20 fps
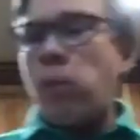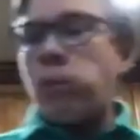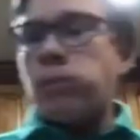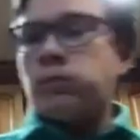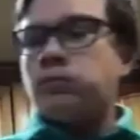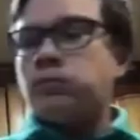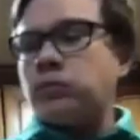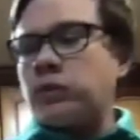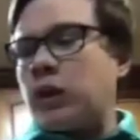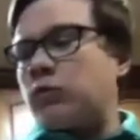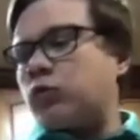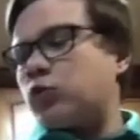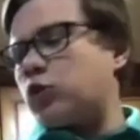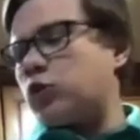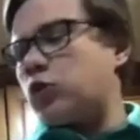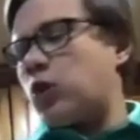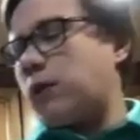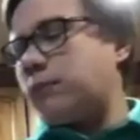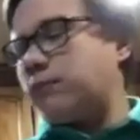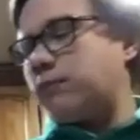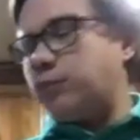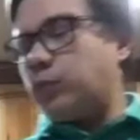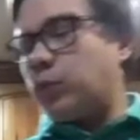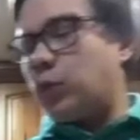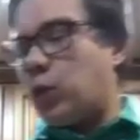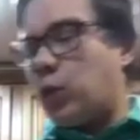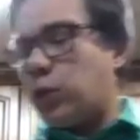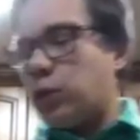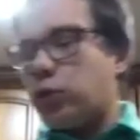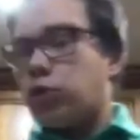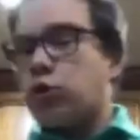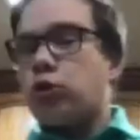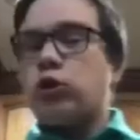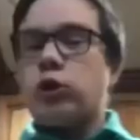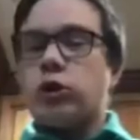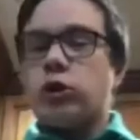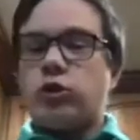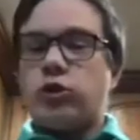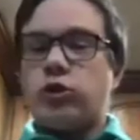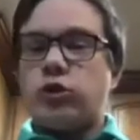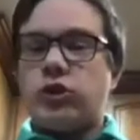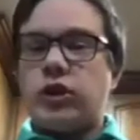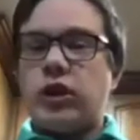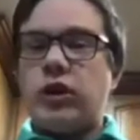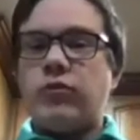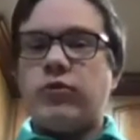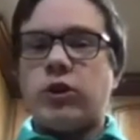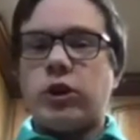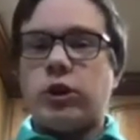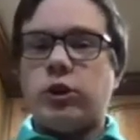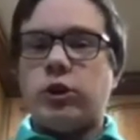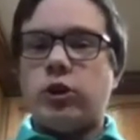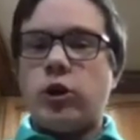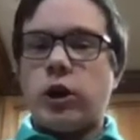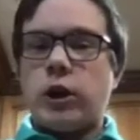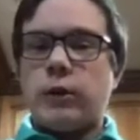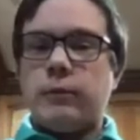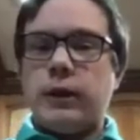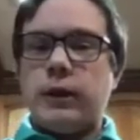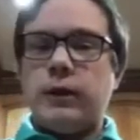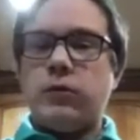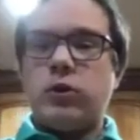Now, of course, they're different. You know what I mean?